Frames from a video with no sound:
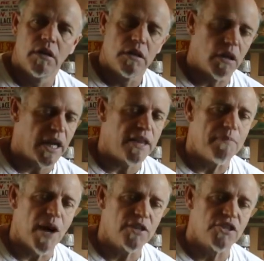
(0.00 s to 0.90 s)
Okay, the
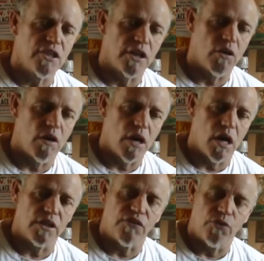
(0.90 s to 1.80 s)
marches that are going
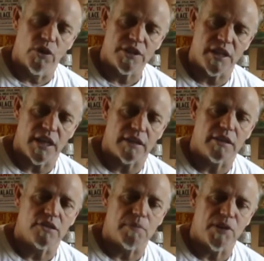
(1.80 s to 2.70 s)
on the 14th,
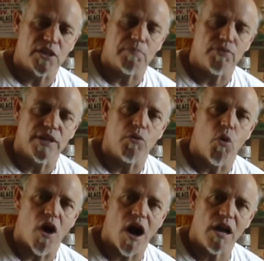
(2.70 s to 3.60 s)
there's a bunch of
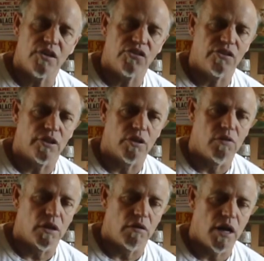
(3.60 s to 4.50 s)
pre-walks that are
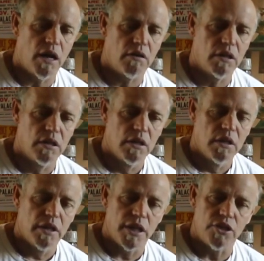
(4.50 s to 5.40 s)
going around.
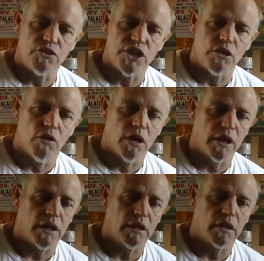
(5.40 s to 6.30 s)
In Eugene,
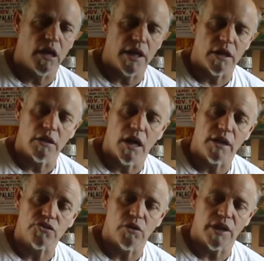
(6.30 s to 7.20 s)
Oregon, Lonnie
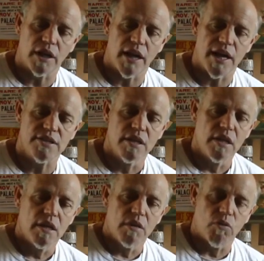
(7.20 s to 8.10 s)
Clark's organized.
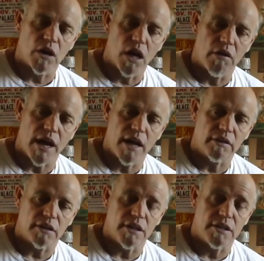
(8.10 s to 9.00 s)
We're calling
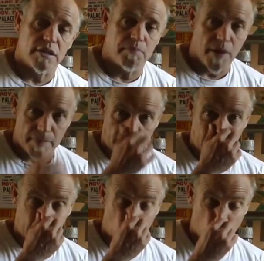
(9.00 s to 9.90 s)
out these
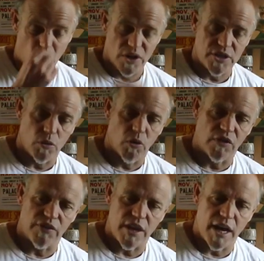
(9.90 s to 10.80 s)
propaganda whores that work
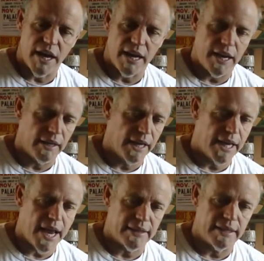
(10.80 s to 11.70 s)
for the IAEA, like
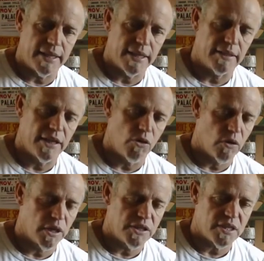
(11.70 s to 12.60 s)
Kathleen Higley,
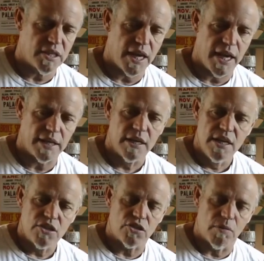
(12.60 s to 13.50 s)
Oregon State.
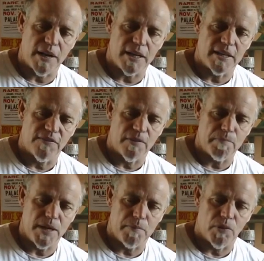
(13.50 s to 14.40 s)
So many different
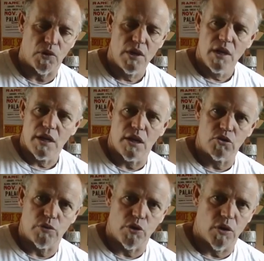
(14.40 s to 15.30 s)
people, you know,
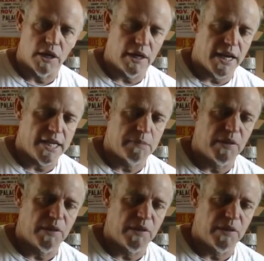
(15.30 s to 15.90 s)
as we organize.